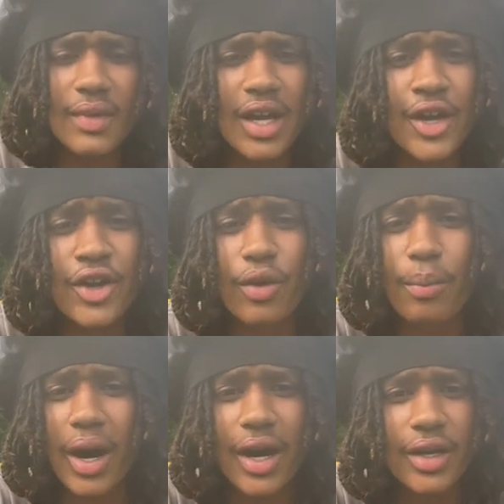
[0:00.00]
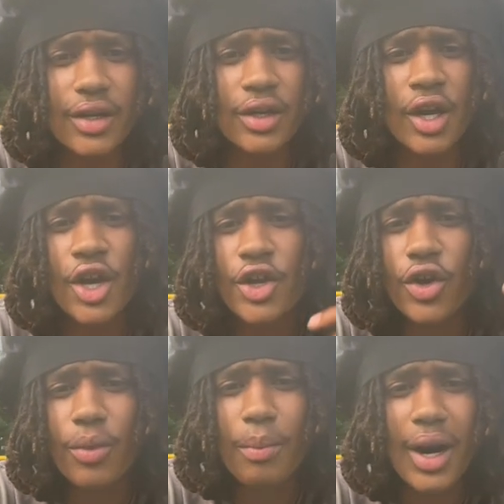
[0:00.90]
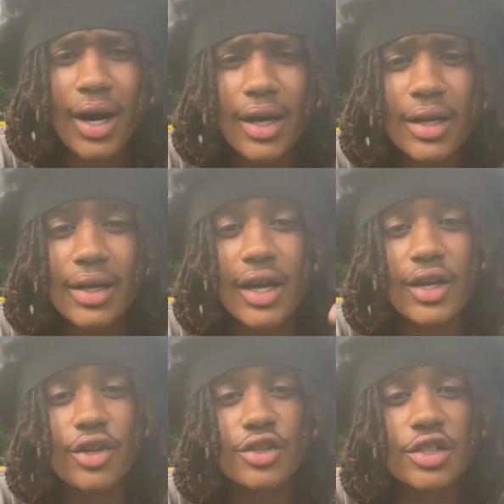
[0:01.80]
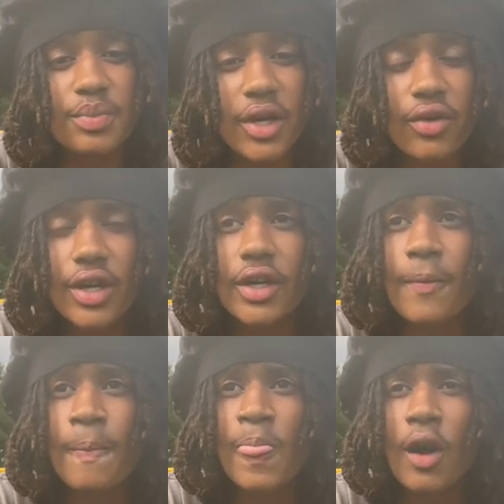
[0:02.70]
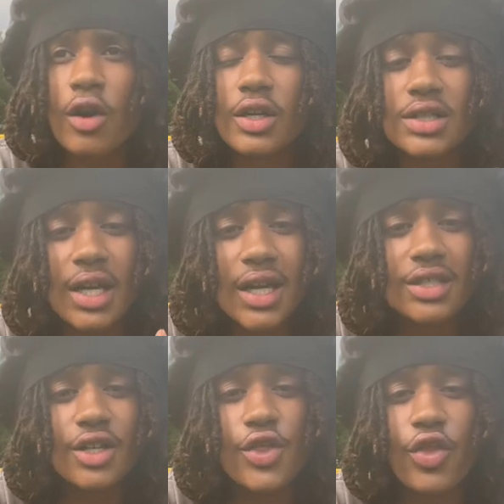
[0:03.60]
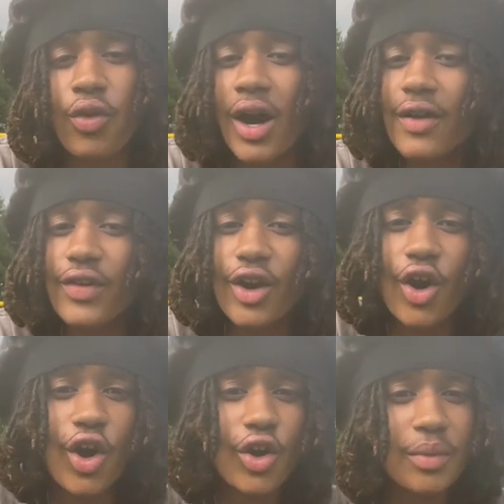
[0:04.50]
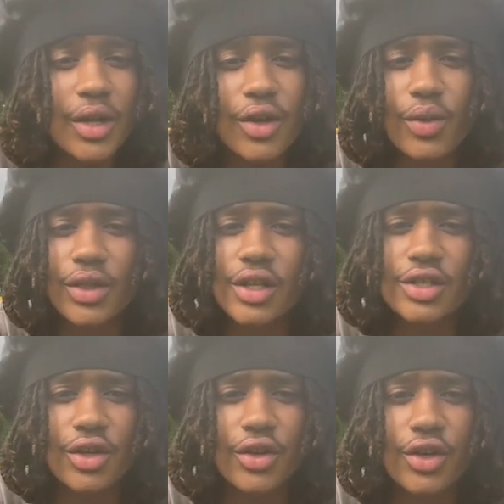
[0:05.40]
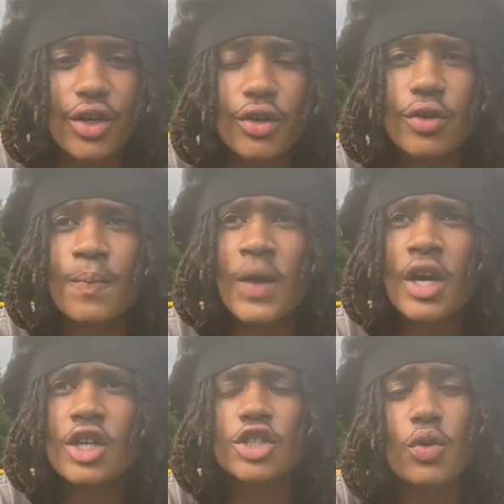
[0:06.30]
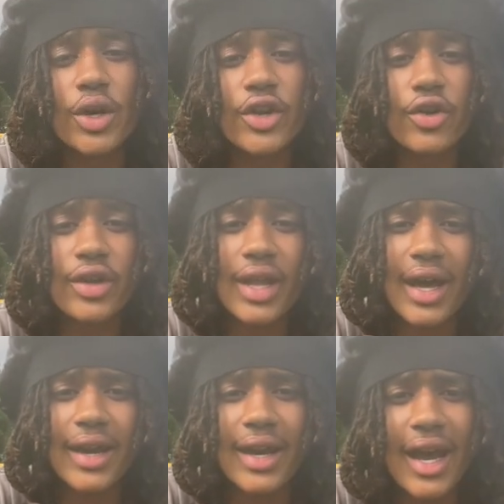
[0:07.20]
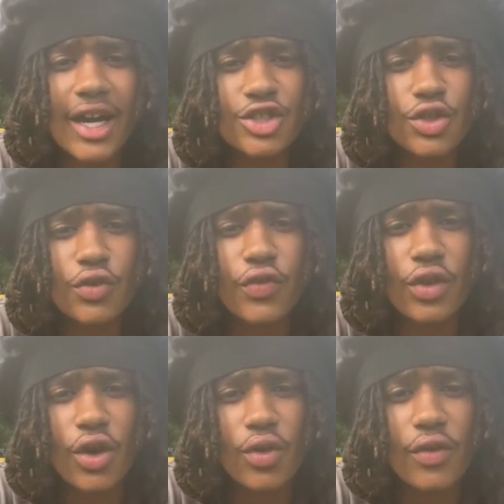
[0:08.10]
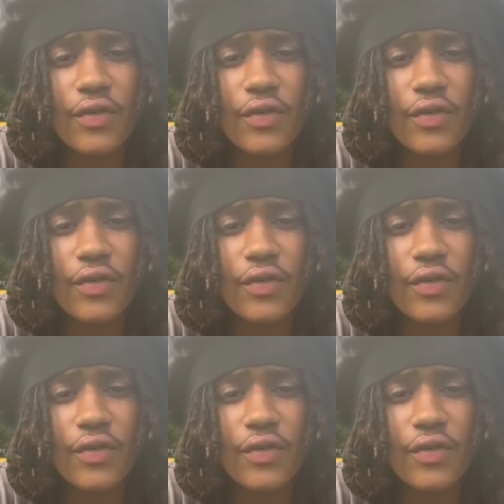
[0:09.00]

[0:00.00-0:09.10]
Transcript: And your body, your mind, and your spirit are designed to thrive in harmony with each other, yo. So when you're in that natural flow of